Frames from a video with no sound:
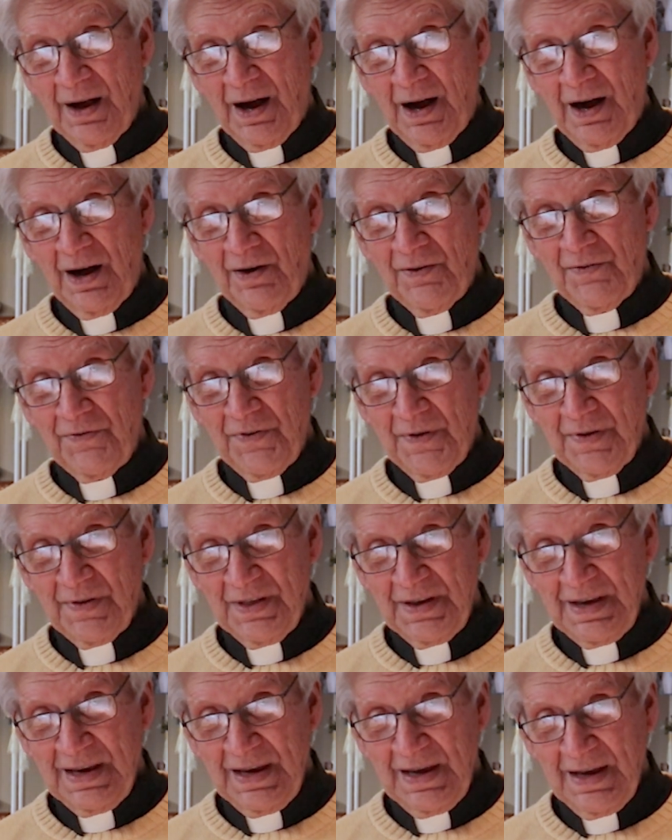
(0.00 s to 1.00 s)

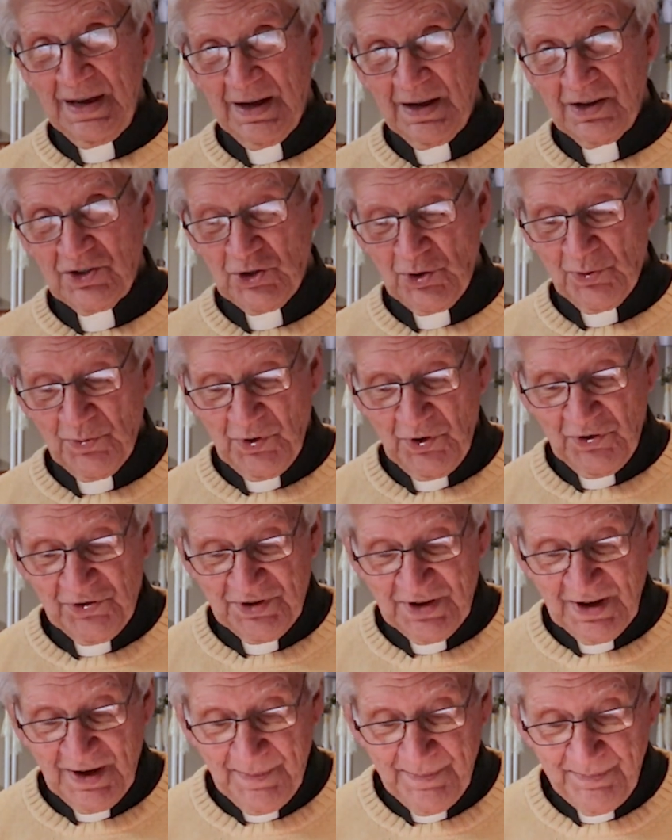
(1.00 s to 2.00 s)
of the
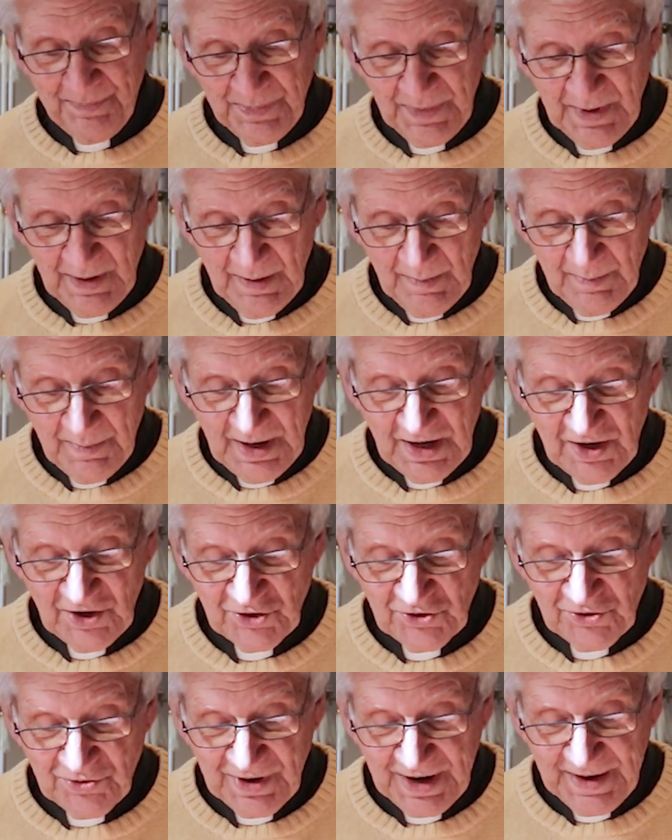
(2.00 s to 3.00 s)
Jerusalem
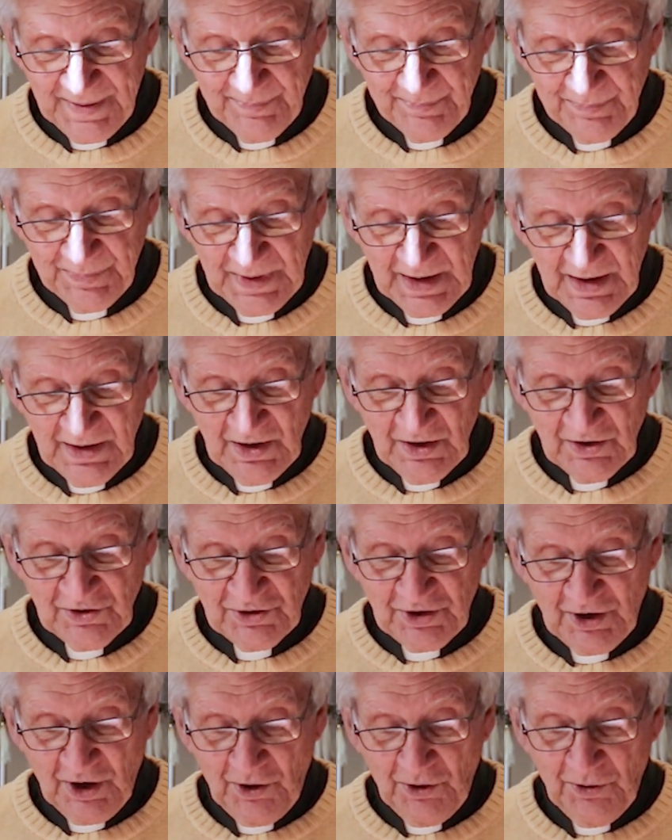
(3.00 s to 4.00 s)
ministry.
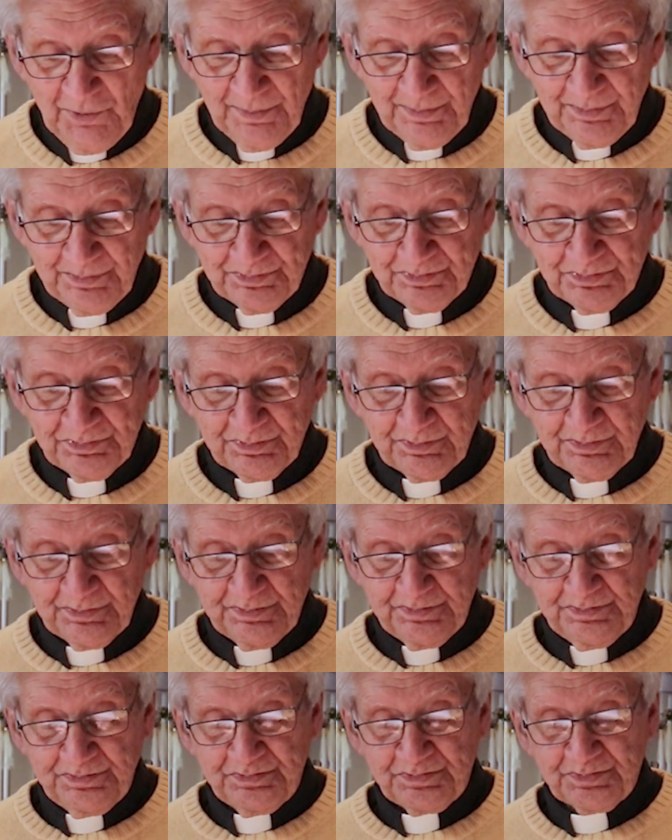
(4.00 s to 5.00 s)
So
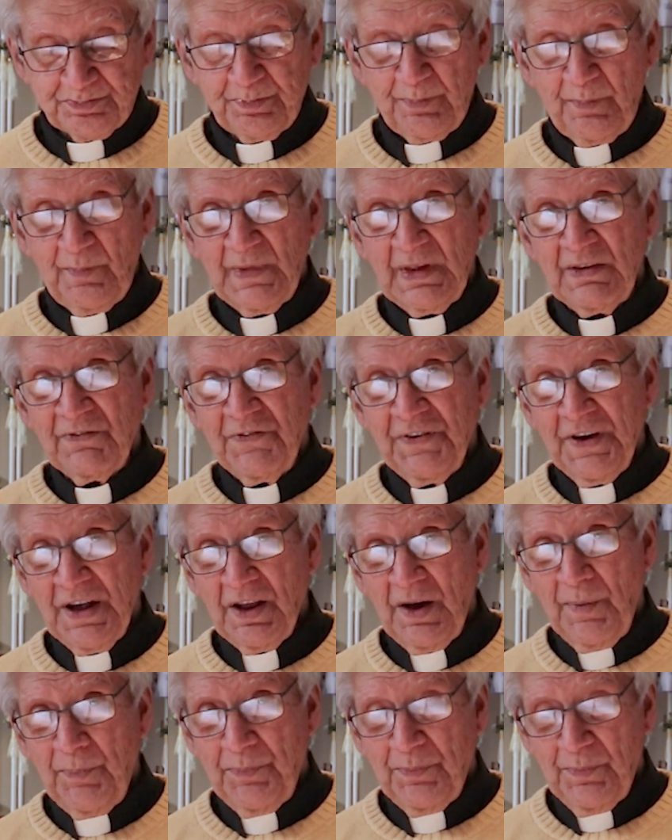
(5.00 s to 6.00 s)

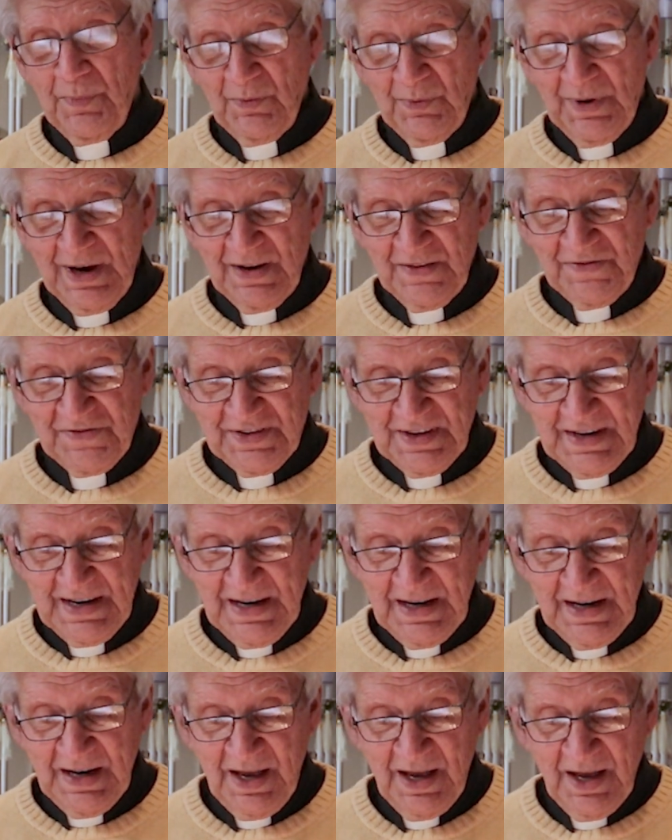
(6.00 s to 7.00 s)
Philip, we've
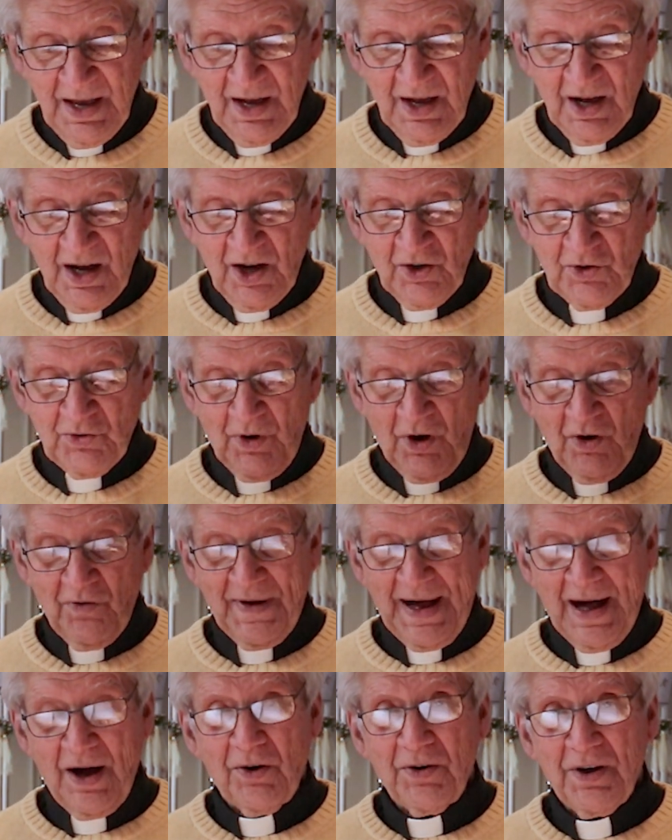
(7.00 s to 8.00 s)
seen,
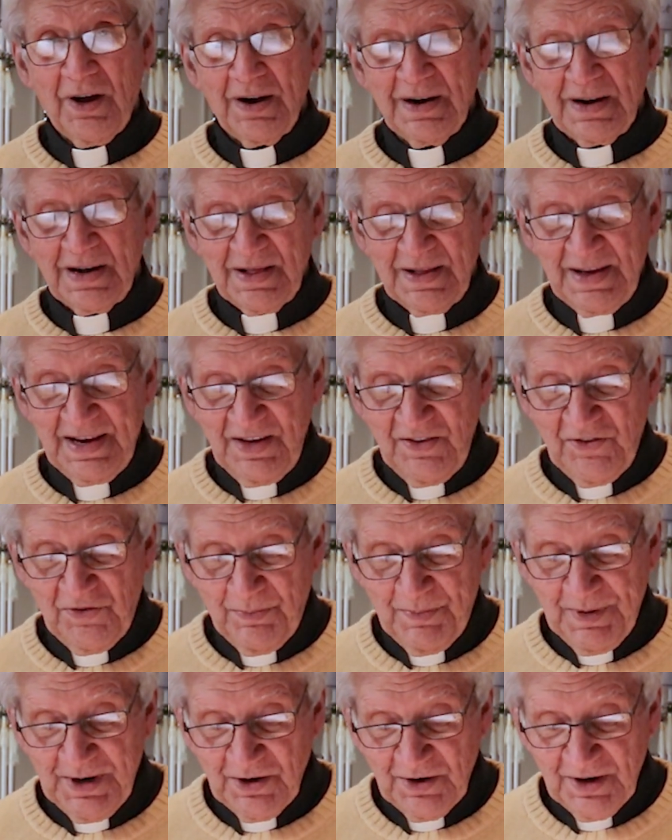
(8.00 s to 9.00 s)
drove out unclean
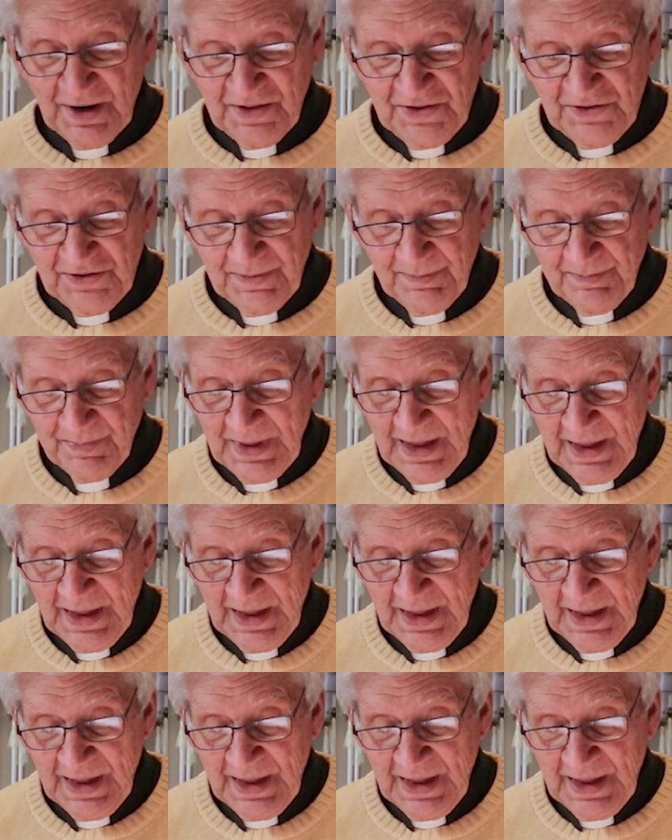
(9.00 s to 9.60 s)
spirits.